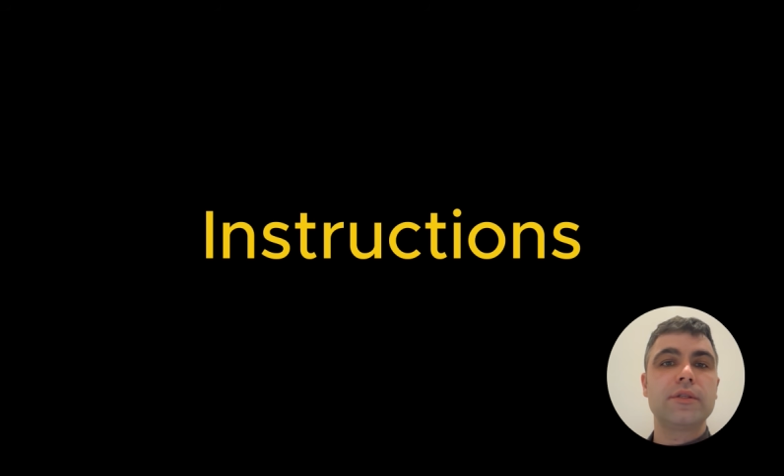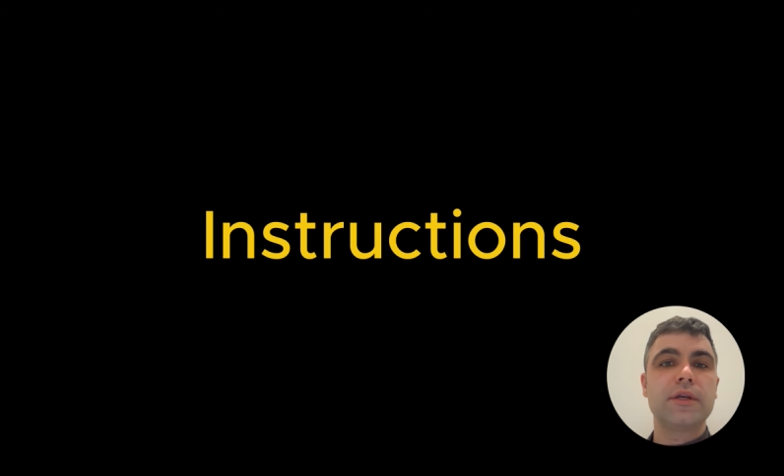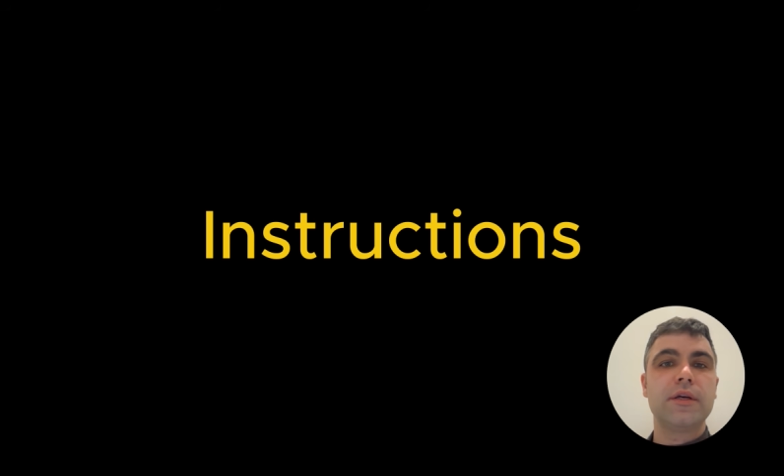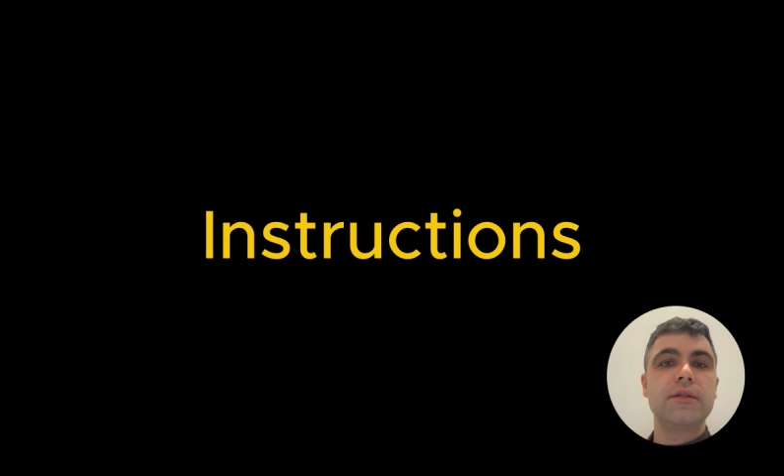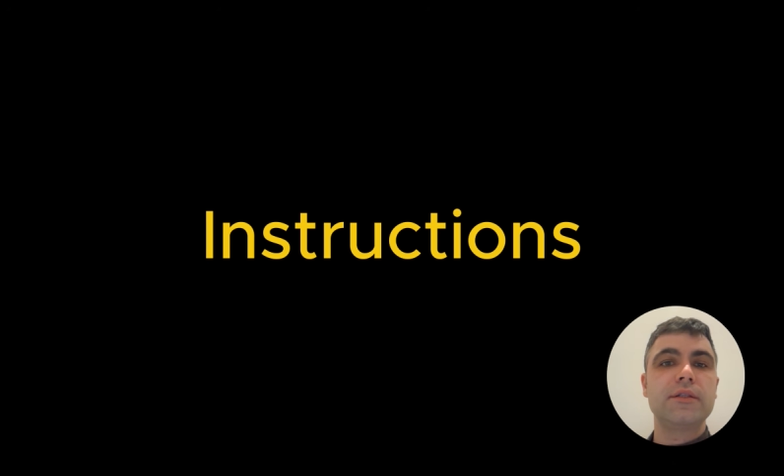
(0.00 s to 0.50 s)

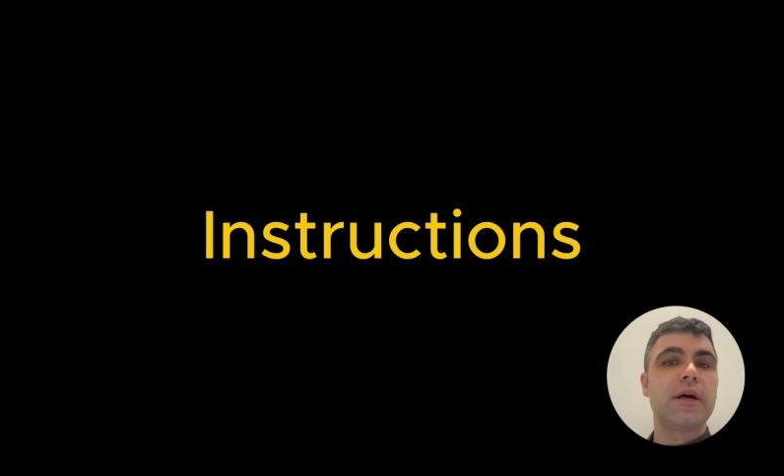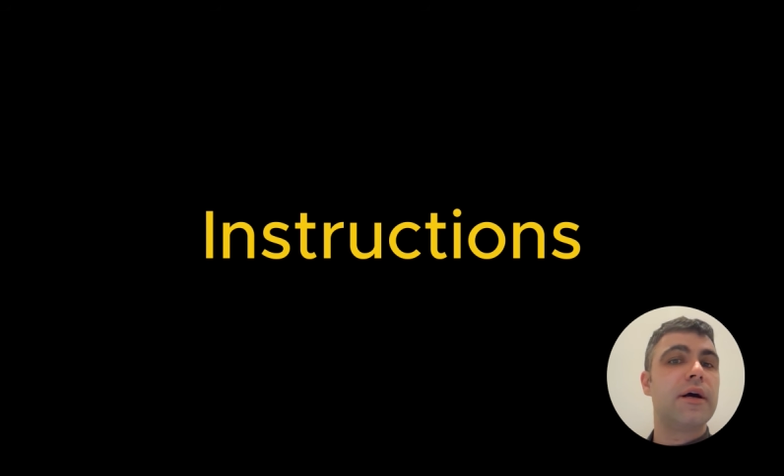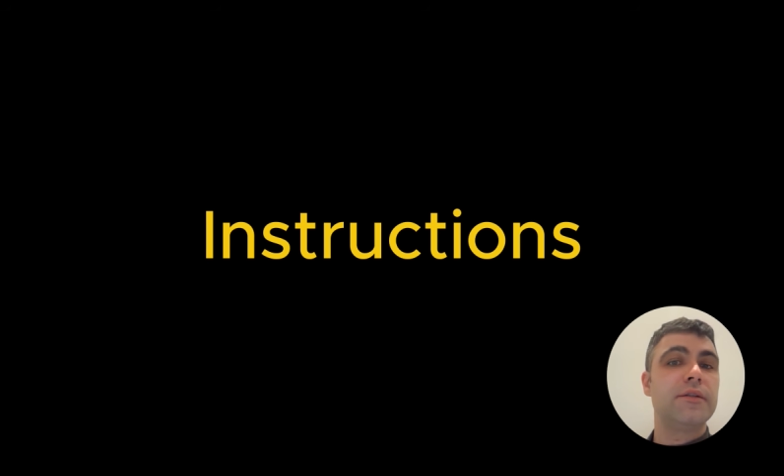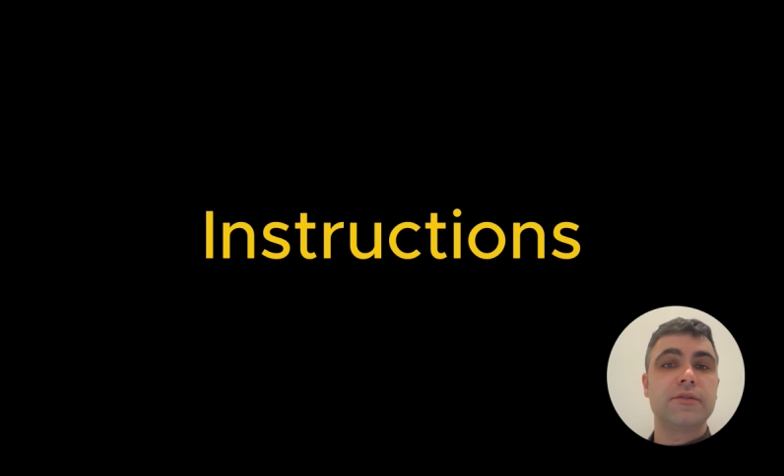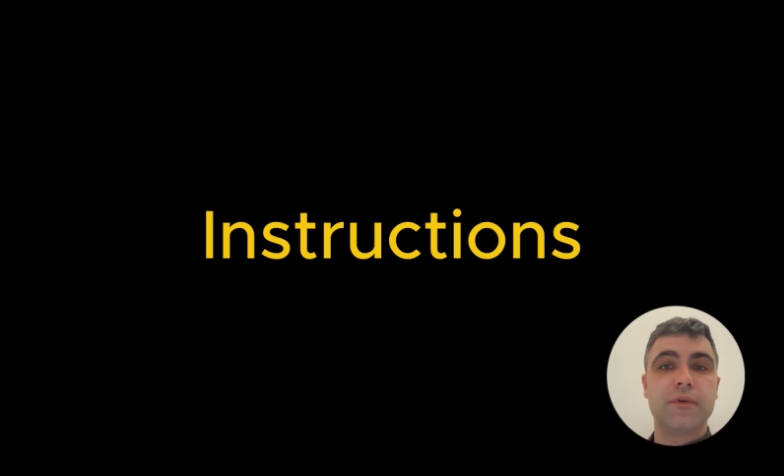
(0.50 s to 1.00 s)
skills
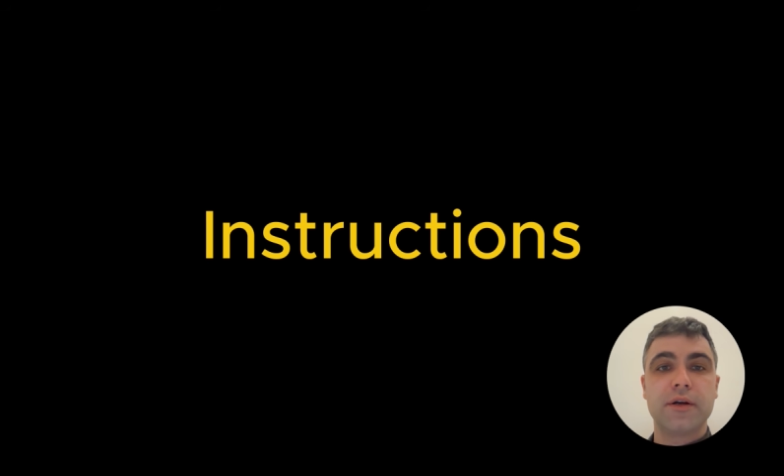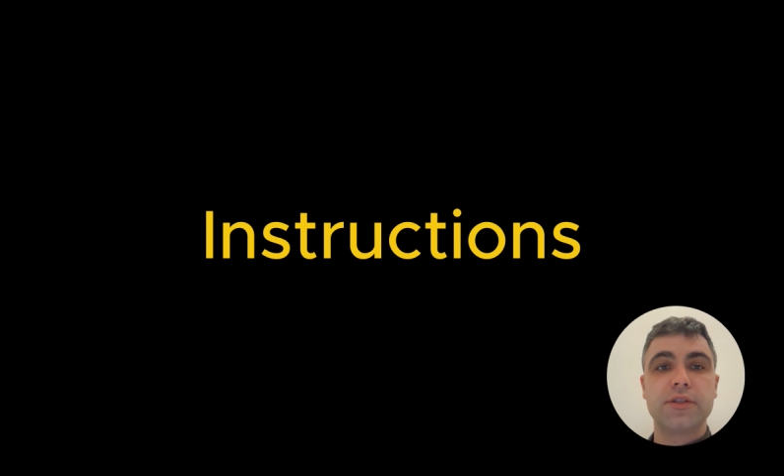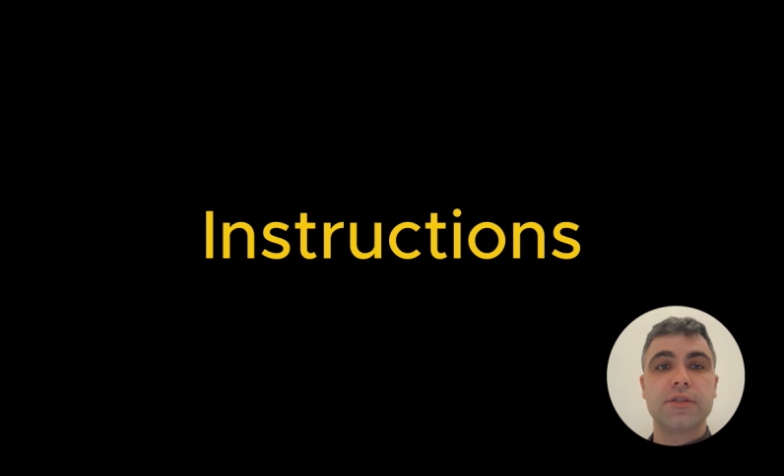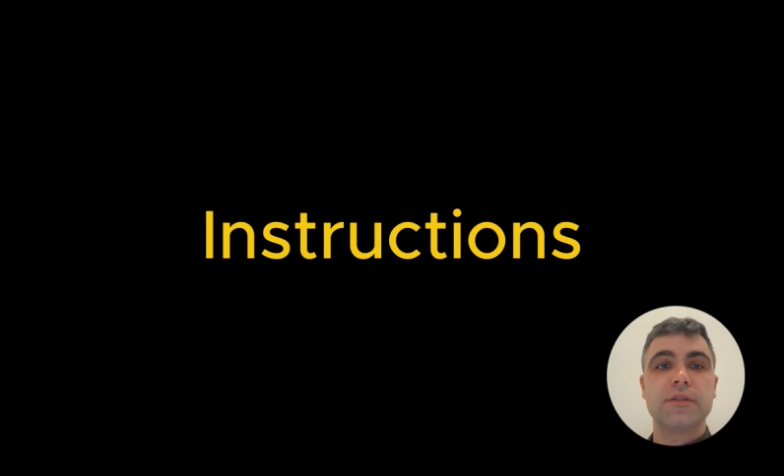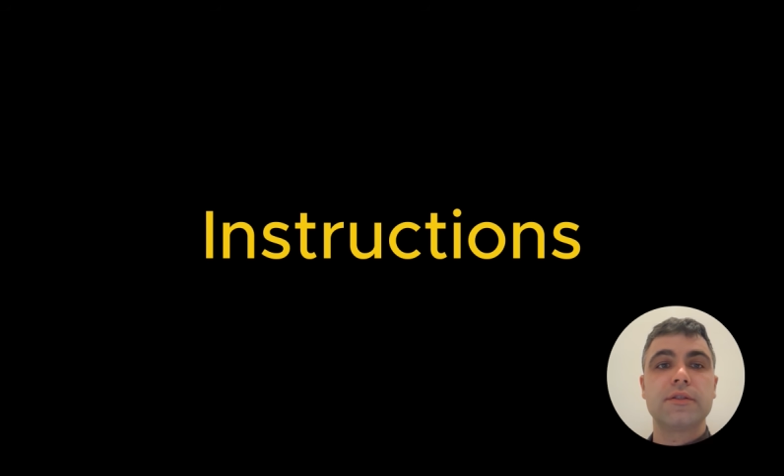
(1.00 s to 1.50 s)
are
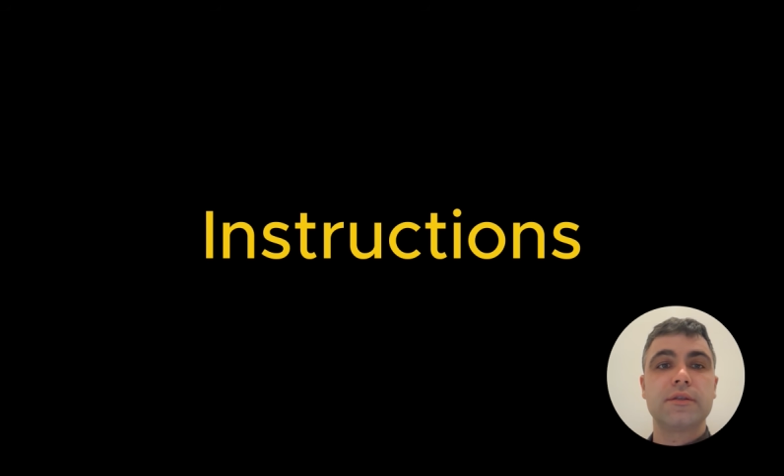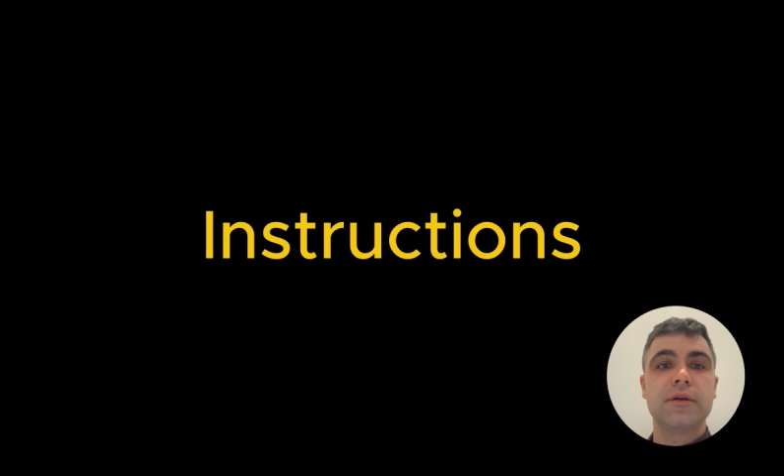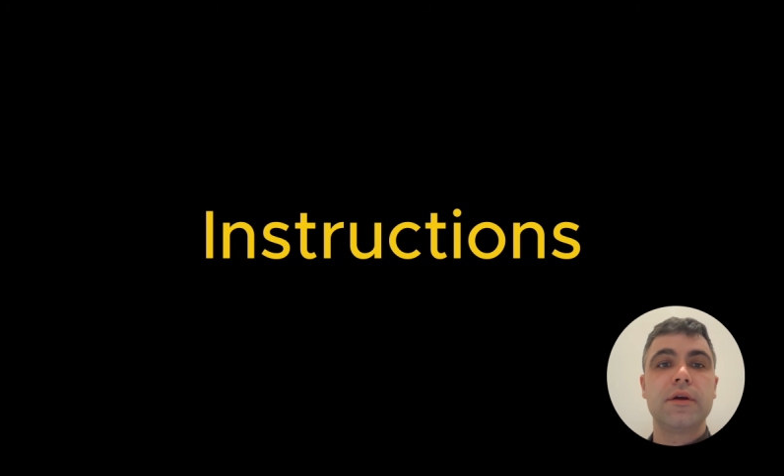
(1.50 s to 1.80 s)
instructions.